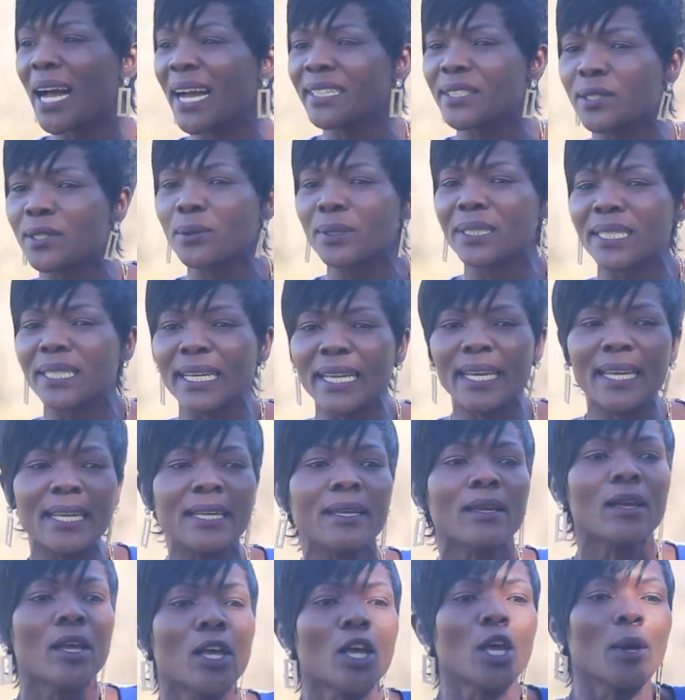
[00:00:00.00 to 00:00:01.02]
are
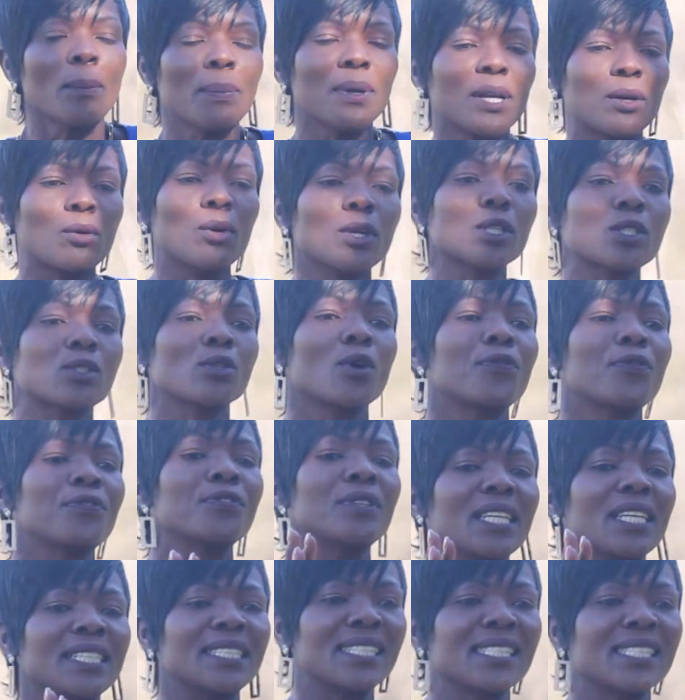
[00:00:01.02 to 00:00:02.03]
today because of
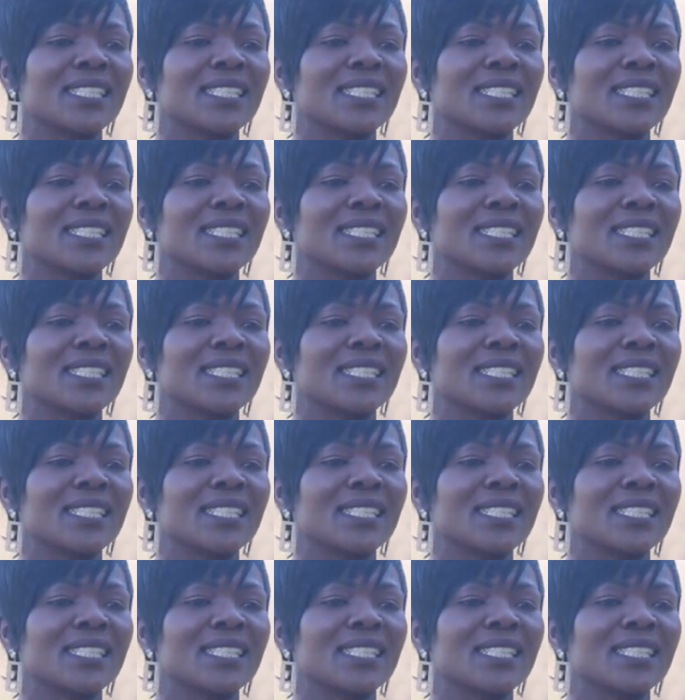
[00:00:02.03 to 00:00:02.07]
the